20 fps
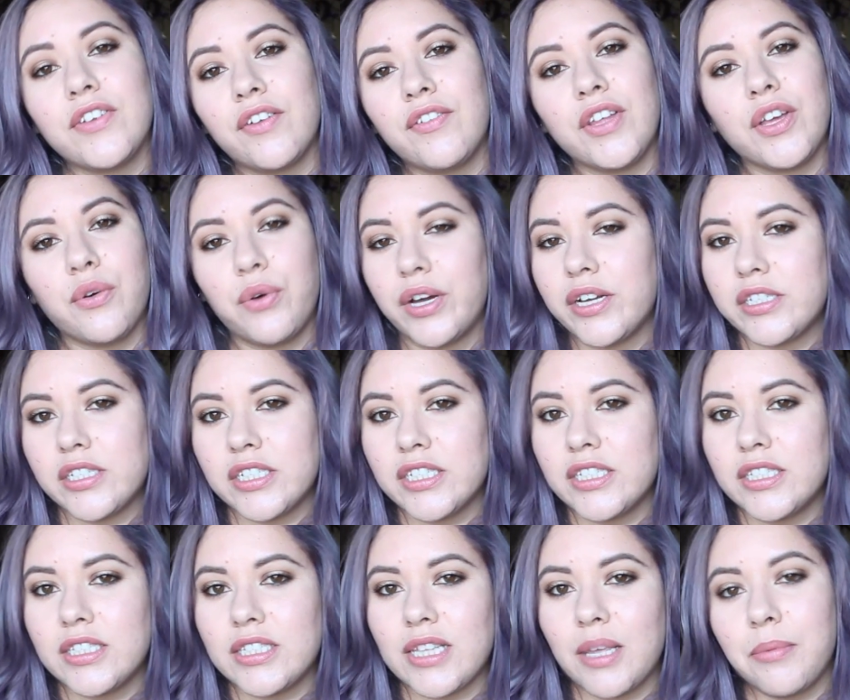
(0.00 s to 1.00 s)
if you have any
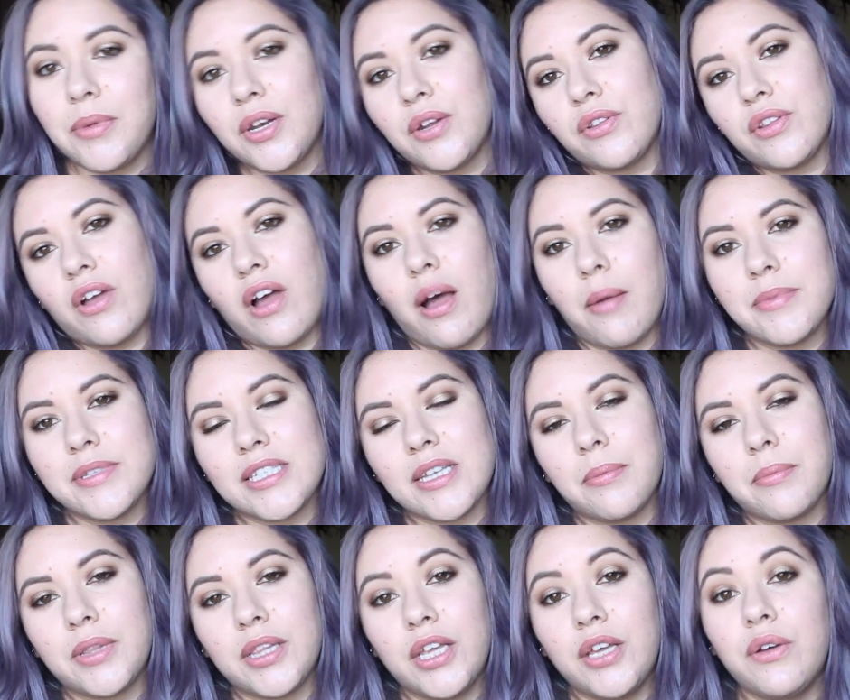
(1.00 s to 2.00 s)
questions, let me know in the comments
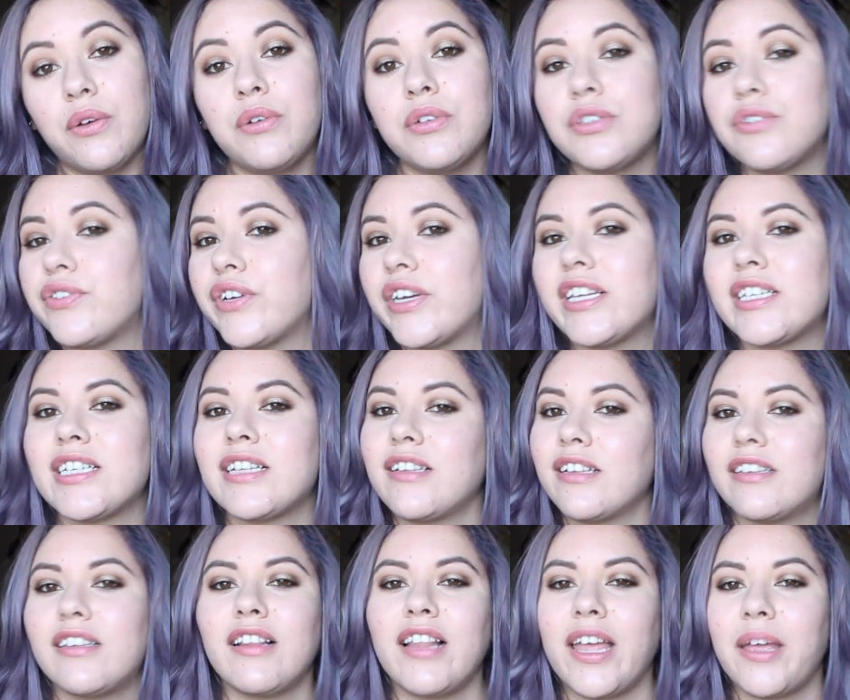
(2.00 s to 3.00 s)
down below. Don't forget to
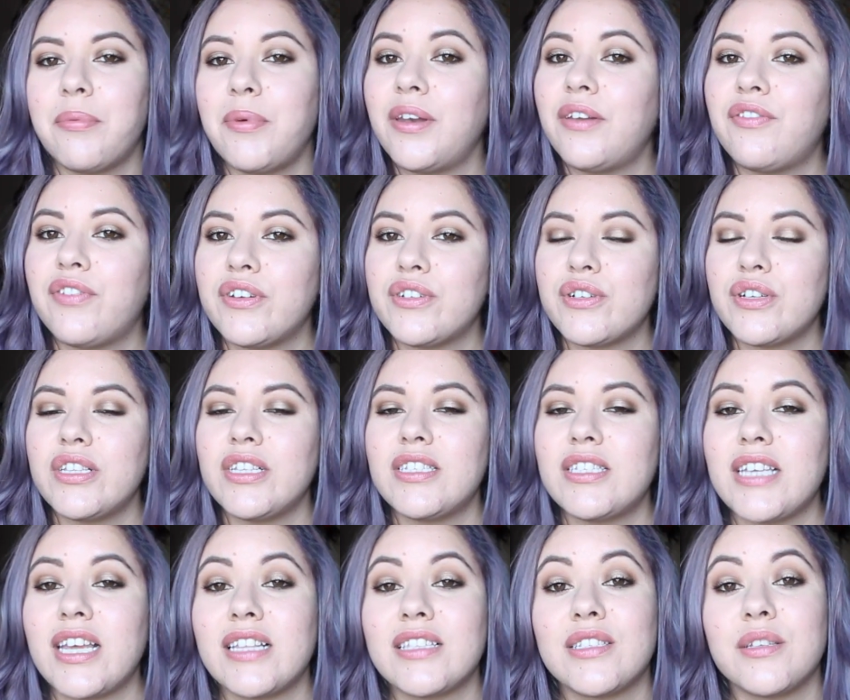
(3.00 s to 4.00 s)
click the like button if you enjoyed
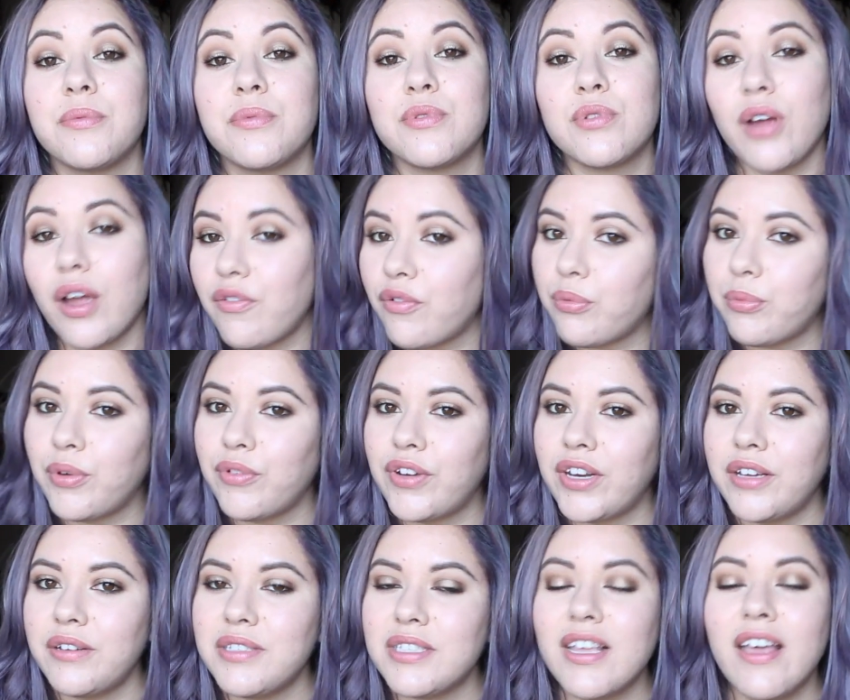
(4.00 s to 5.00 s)
this, and subscribe for more
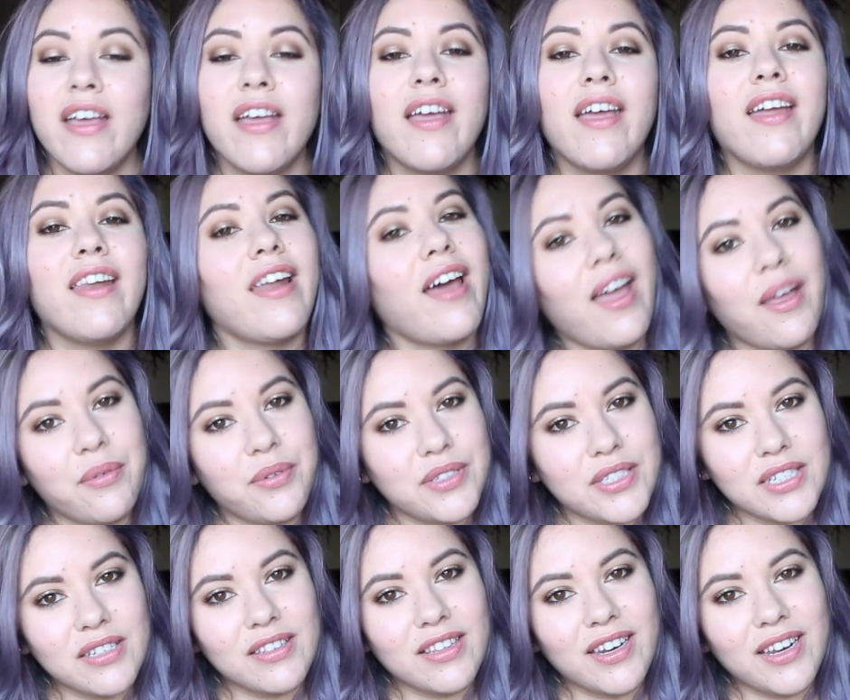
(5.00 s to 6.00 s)
videos, and I will
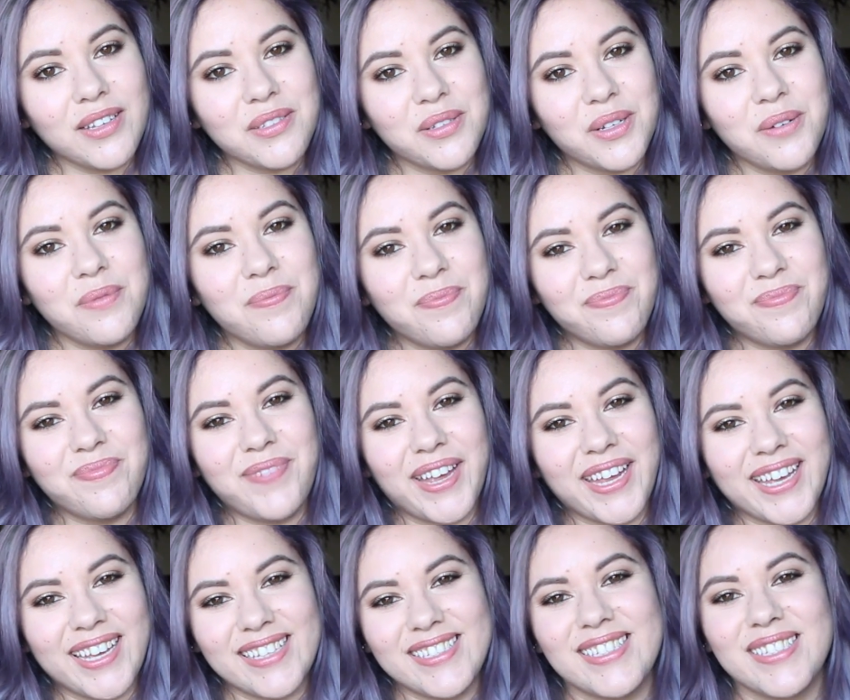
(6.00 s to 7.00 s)
see you in the next one.
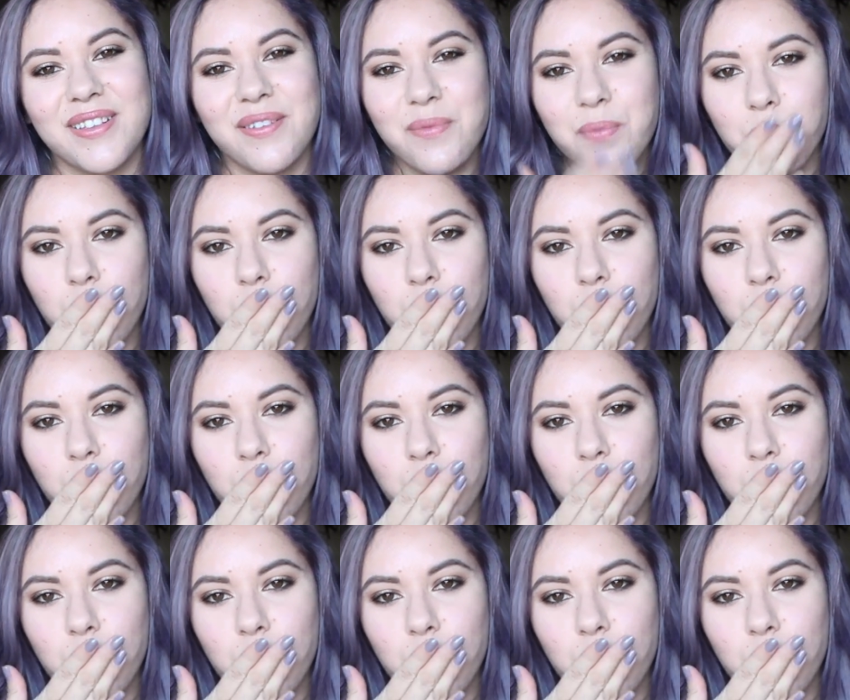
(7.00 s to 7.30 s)
Bye, guys.